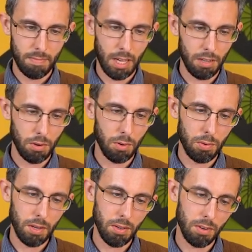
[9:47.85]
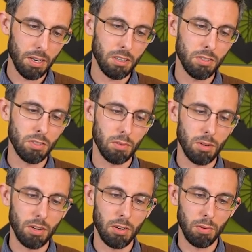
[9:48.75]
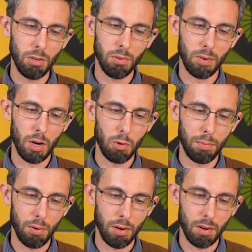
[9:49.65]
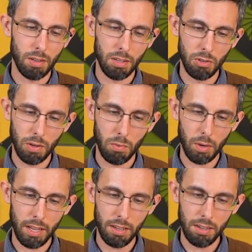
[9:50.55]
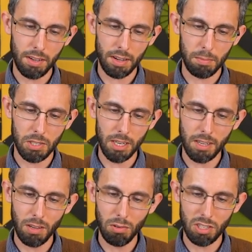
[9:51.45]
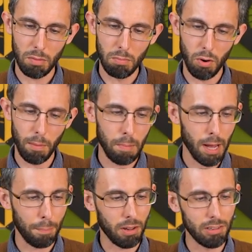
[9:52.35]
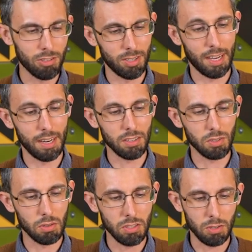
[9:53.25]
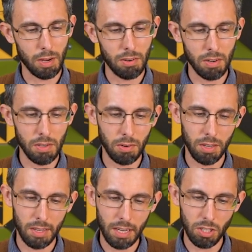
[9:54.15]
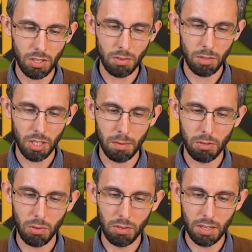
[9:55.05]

Hello, your dinosaurs are wrong crew. Hope you are all doing well. I am sending you some more pop culture dinosaurs to round out your collection, which I am told